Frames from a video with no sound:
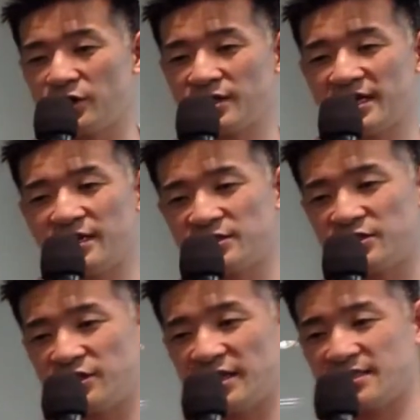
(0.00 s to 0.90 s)
Chaos
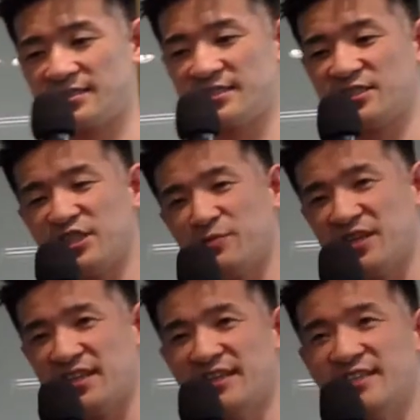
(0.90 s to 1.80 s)
you get a
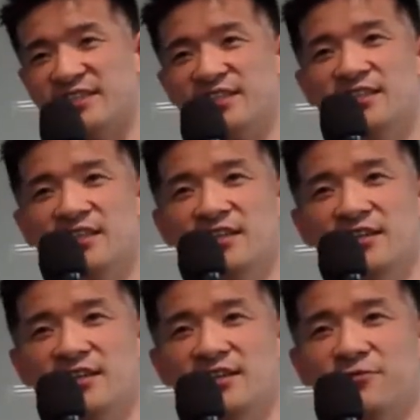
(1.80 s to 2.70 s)
16-bit integer
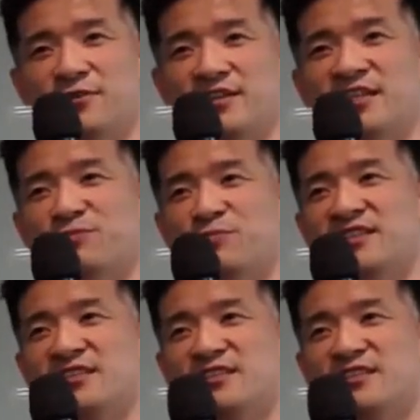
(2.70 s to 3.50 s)
with each bit